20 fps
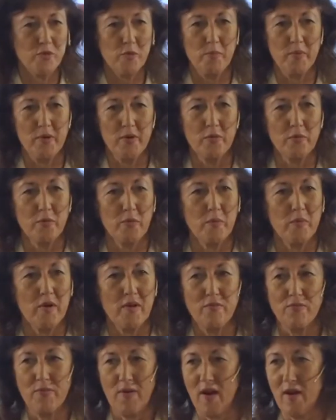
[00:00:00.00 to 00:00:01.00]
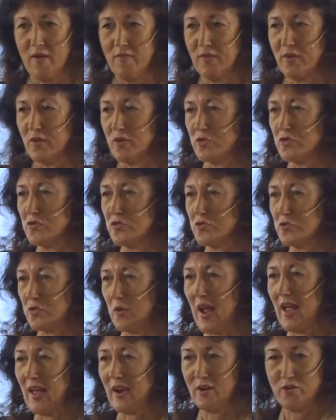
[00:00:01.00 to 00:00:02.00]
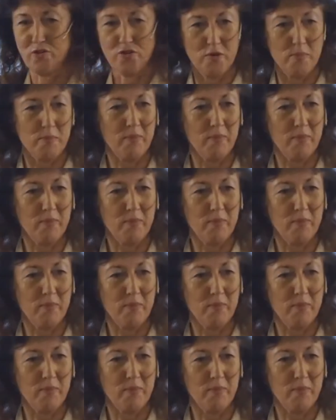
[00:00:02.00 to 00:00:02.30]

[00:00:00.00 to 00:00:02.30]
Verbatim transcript: to build you a five-year strategy